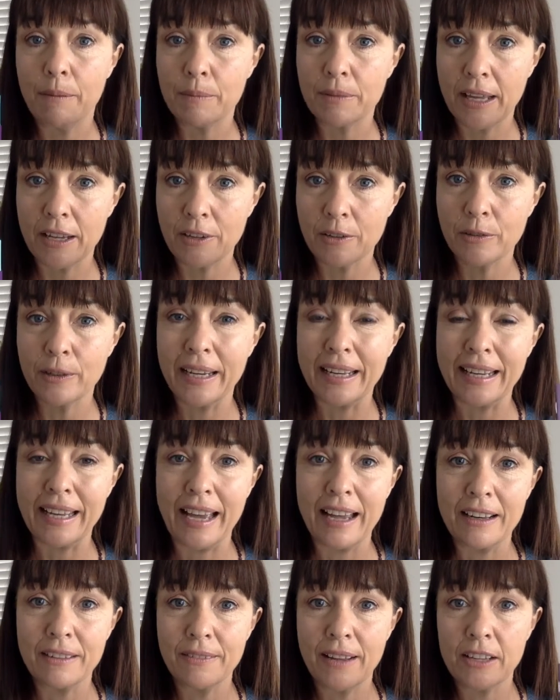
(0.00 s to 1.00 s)
that you're getting
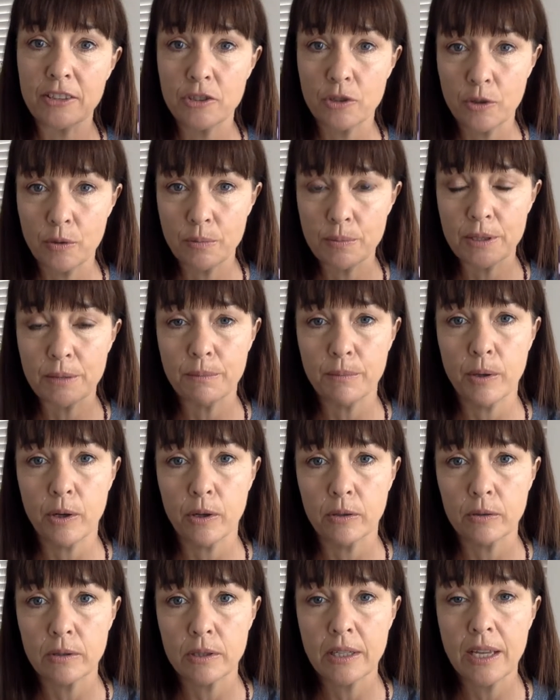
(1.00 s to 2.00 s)
out of our tubes and
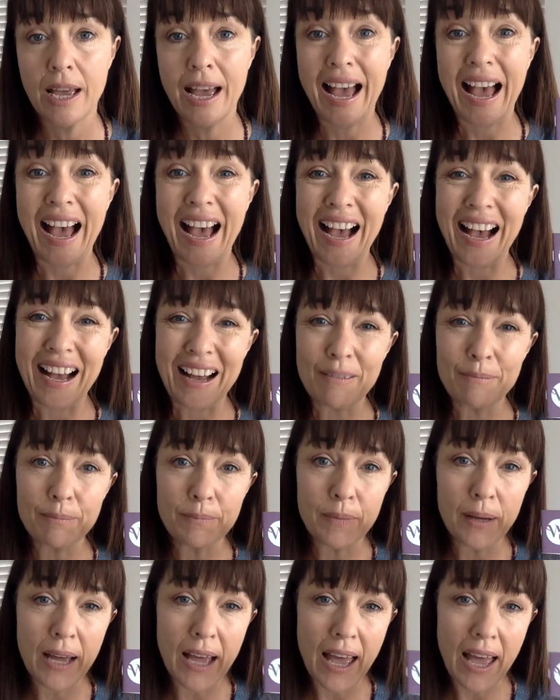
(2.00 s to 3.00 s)
bottles.
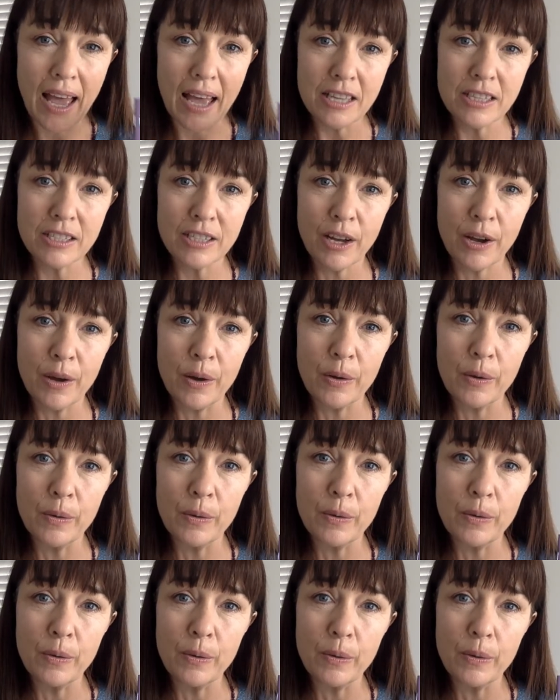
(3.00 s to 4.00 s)

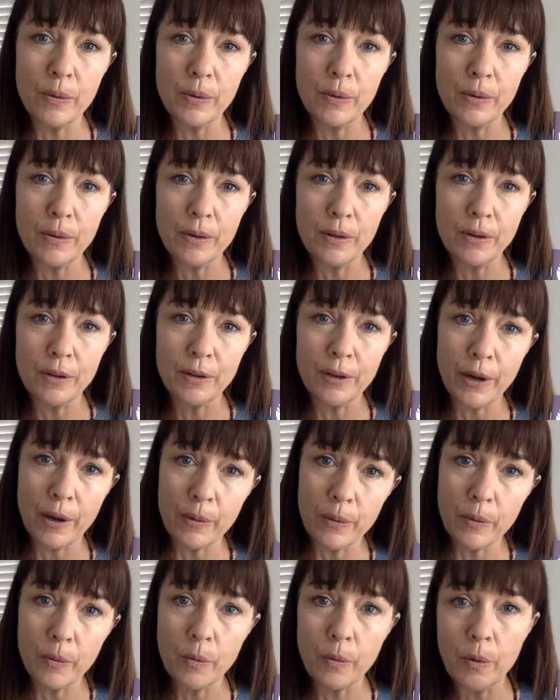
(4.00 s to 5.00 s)
So, you
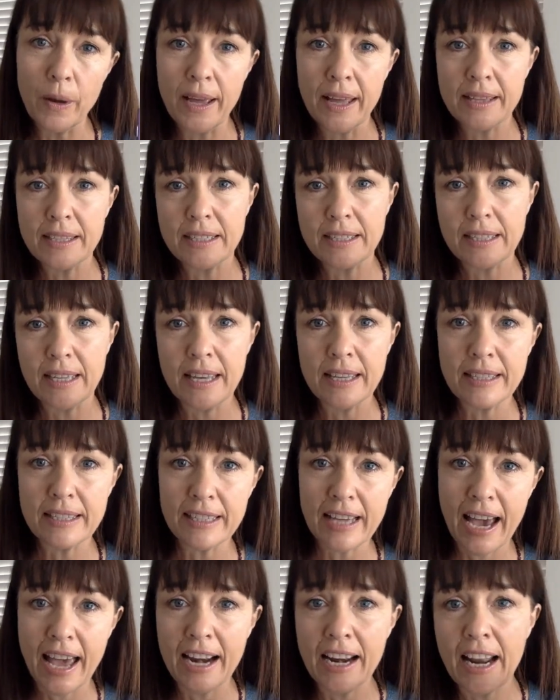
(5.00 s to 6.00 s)
know, it's
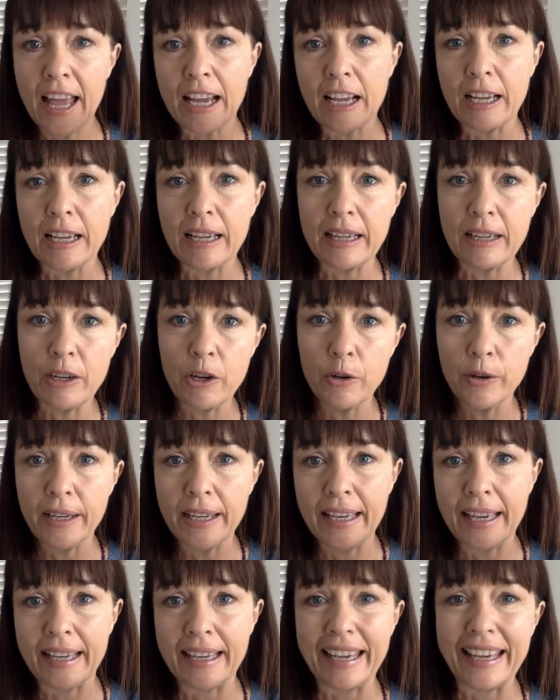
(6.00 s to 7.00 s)
kind of like
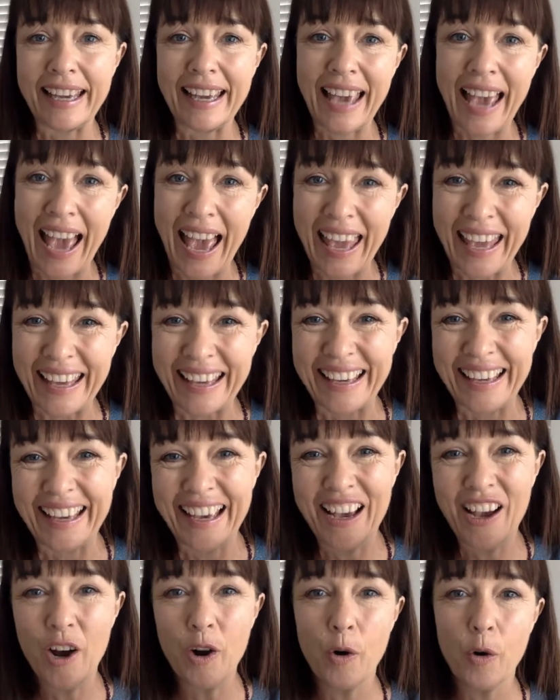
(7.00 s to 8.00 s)
cooking a cake
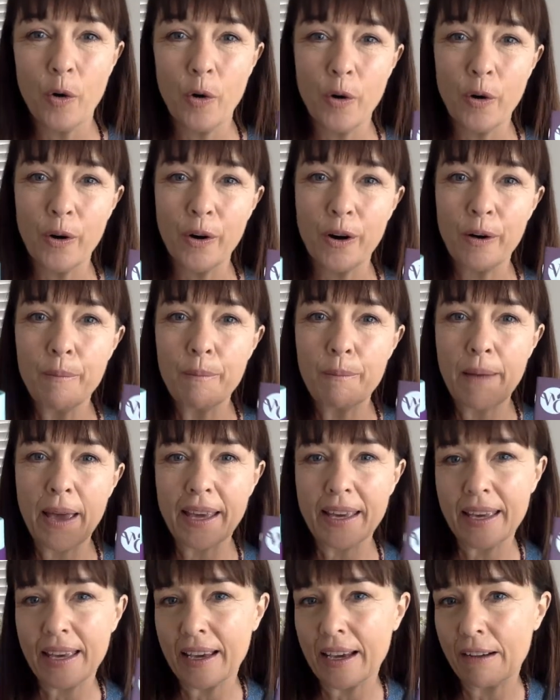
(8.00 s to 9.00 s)
or
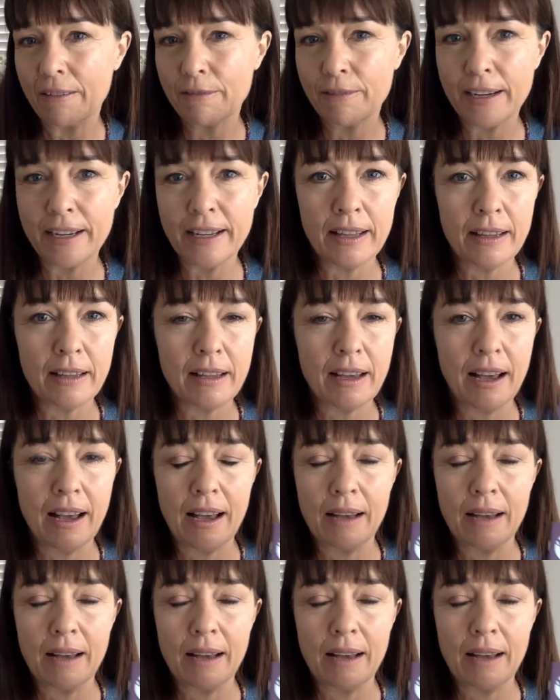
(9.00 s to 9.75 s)
making a really